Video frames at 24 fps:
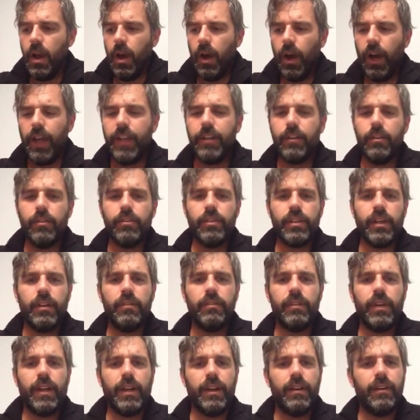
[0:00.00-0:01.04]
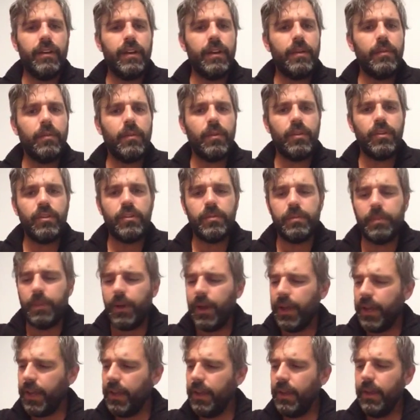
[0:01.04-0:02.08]
I goes out, there they was,
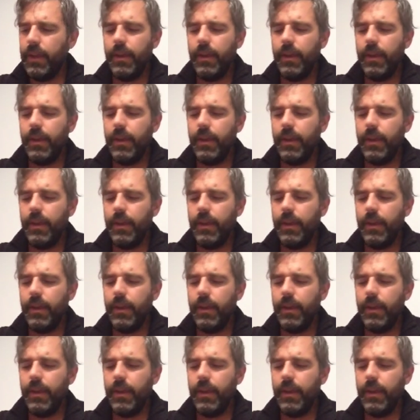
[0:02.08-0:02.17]
by.